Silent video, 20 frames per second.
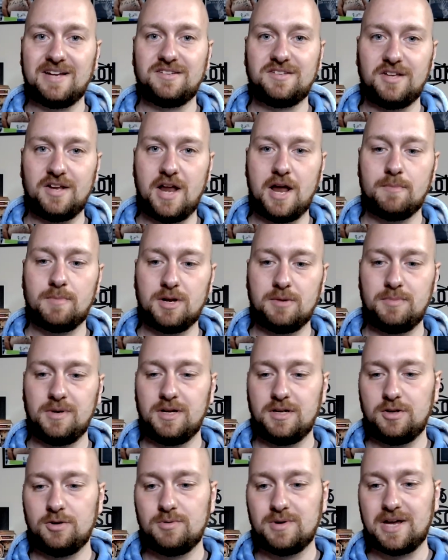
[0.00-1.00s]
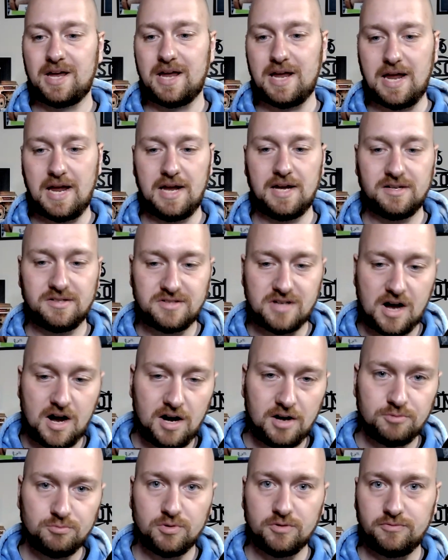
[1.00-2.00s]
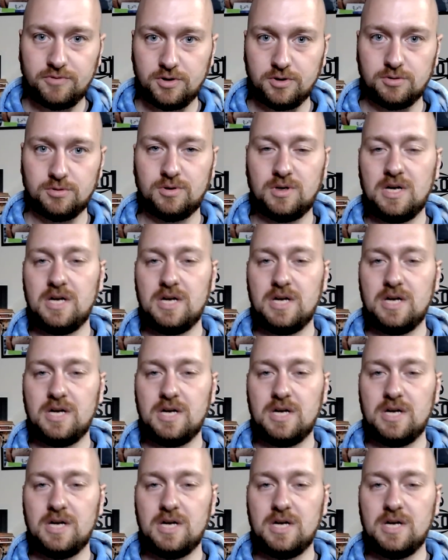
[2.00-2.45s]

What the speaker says: Today I'm going to be doing a hands-on review,